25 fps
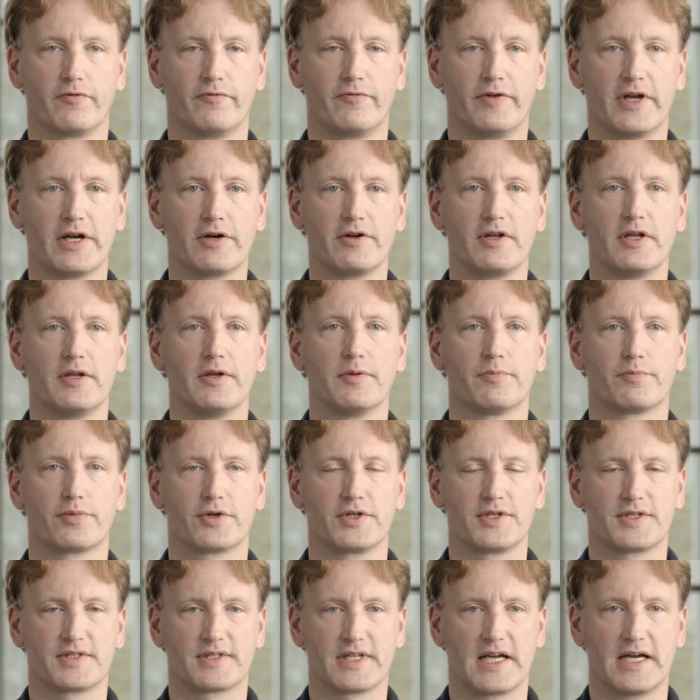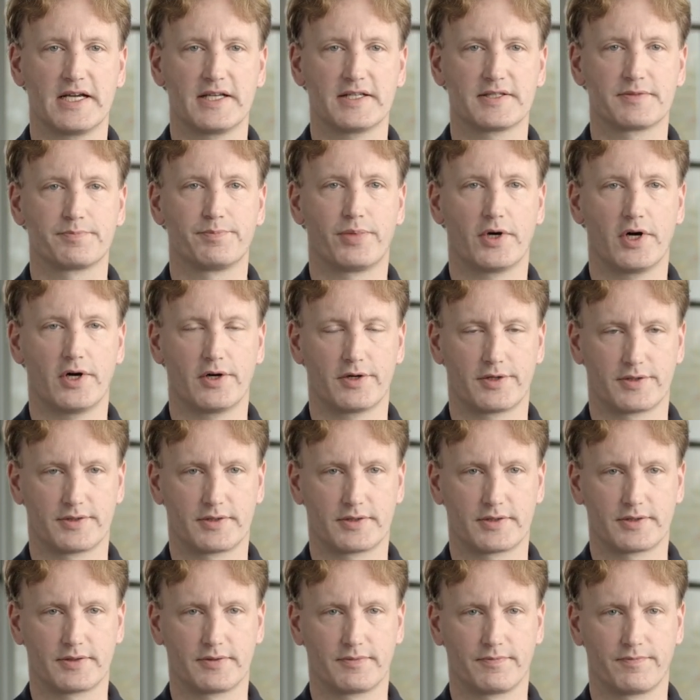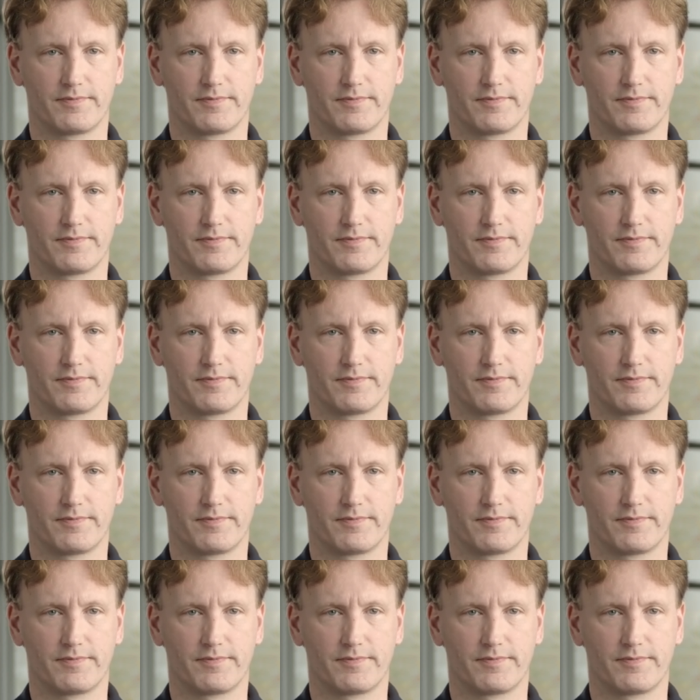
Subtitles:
very precise parts.